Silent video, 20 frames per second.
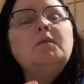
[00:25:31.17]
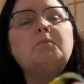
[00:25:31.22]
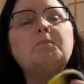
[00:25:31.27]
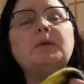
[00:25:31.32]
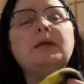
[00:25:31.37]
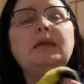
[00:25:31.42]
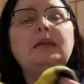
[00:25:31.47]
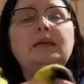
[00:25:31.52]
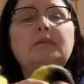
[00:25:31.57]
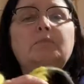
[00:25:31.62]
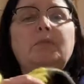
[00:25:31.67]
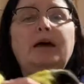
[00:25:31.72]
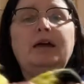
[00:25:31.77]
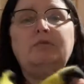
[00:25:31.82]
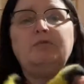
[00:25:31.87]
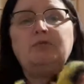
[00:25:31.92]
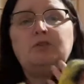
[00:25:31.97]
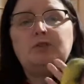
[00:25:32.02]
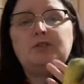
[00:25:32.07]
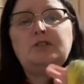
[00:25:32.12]
being my
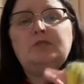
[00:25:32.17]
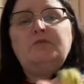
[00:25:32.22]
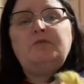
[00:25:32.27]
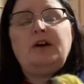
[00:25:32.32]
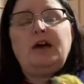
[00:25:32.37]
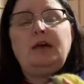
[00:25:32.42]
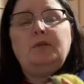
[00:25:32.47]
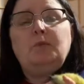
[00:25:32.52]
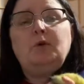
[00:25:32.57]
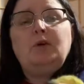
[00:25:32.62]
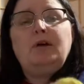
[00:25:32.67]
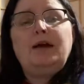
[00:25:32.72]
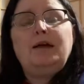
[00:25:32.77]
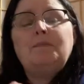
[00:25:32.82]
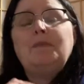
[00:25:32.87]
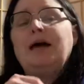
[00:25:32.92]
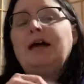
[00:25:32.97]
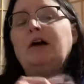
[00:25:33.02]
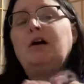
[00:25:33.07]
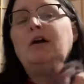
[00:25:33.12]
first fiber, I
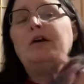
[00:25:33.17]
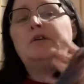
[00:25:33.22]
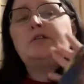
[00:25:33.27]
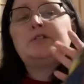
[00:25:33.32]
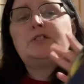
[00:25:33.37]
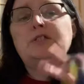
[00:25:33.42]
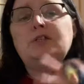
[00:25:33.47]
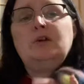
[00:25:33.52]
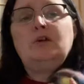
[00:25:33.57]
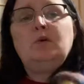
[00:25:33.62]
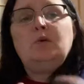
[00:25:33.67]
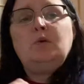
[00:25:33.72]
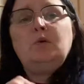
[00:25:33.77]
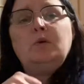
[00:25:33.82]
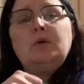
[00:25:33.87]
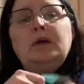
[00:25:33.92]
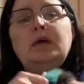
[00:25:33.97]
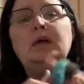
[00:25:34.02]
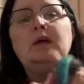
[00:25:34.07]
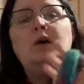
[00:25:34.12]
might also